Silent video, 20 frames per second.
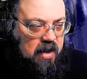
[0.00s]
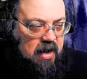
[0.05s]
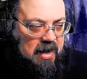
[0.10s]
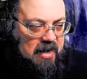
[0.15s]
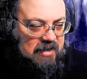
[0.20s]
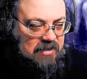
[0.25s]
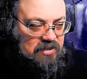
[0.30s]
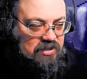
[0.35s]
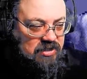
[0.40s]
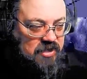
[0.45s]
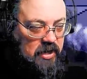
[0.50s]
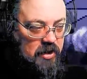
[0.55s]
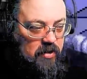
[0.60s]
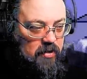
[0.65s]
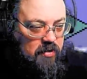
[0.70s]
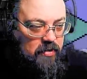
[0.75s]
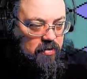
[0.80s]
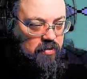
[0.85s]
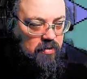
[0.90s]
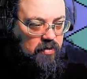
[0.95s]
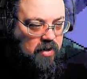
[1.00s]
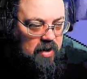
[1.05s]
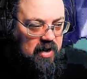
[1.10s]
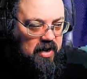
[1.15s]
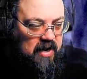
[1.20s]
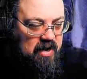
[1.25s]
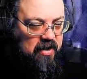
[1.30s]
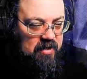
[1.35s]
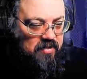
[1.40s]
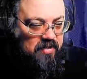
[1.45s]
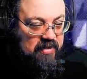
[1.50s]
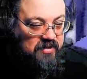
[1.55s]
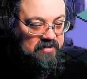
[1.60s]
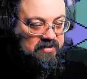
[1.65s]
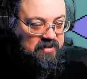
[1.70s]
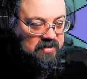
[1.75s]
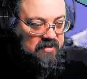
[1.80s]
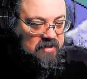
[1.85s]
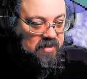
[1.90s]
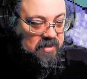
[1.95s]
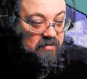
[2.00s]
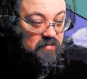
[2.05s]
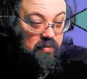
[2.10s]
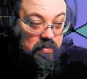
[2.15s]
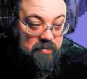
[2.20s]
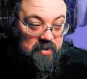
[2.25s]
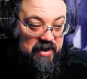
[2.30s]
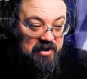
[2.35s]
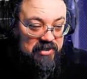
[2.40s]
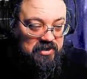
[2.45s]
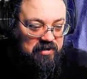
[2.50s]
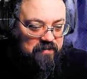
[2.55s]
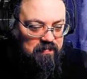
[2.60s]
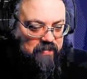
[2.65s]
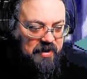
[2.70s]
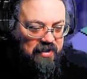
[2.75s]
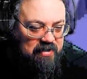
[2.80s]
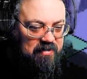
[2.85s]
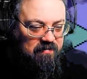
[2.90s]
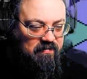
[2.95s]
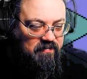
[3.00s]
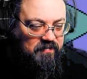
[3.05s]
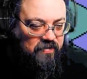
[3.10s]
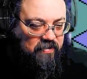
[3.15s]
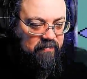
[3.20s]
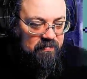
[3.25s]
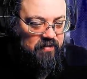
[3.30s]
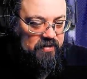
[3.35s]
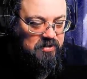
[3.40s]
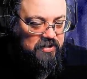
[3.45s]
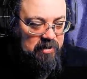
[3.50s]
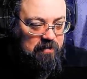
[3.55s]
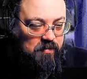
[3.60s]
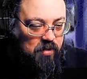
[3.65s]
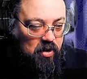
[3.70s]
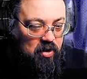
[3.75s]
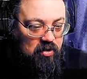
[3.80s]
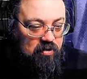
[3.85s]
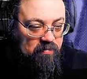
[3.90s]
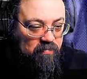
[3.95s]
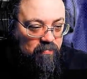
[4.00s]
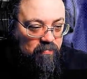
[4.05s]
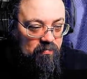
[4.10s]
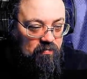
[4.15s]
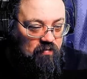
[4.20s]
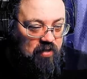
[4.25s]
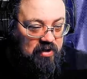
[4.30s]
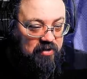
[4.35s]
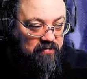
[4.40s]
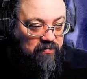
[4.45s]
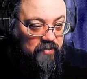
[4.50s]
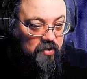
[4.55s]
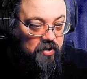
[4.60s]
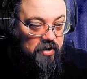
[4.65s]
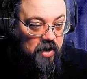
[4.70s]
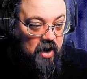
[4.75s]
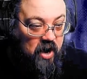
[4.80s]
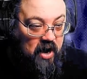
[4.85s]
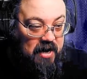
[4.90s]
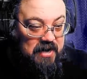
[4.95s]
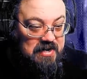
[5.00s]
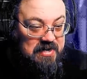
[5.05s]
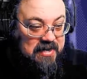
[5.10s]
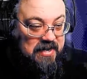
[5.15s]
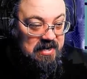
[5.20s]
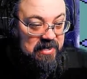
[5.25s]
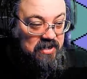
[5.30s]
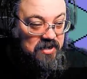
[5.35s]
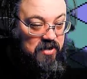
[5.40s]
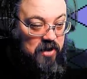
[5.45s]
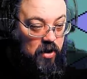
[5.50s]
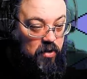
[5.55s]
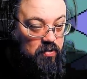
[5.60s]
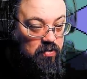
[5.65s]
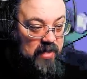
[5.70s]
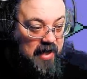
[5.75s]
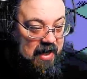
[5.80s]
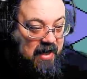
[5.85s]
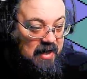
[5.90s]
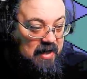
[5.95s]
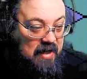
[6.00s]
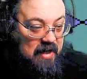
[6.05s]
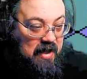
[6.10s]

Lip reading: And so when we actually played it for the first time on Race for Good, I didn't know that,